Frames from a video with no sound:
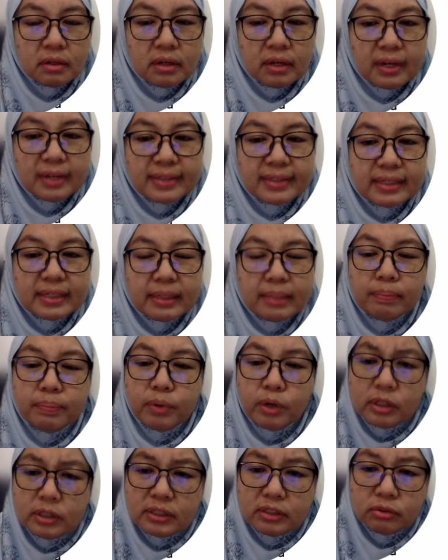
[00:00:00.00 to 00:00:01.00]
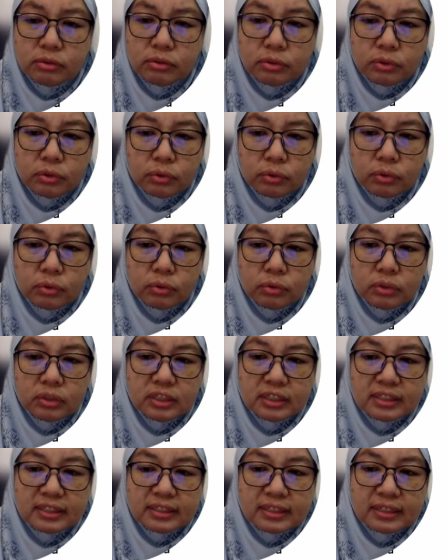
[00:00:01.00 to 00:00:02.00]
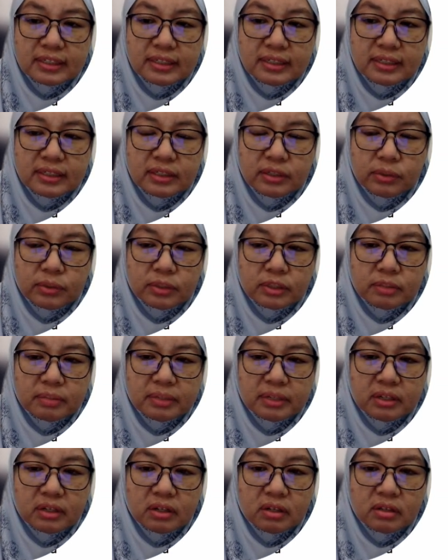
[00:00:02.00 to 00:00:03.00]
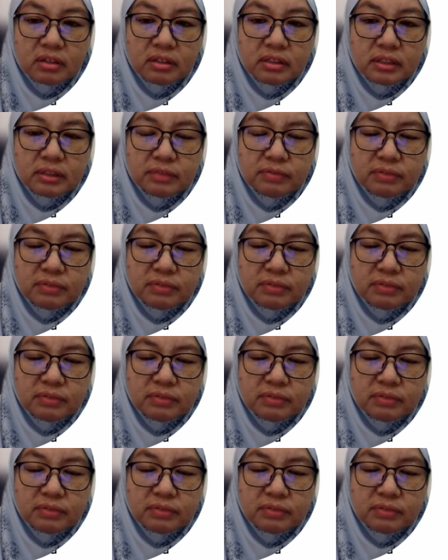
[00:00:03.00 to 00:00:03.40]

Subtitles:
It's important to know these early theories because,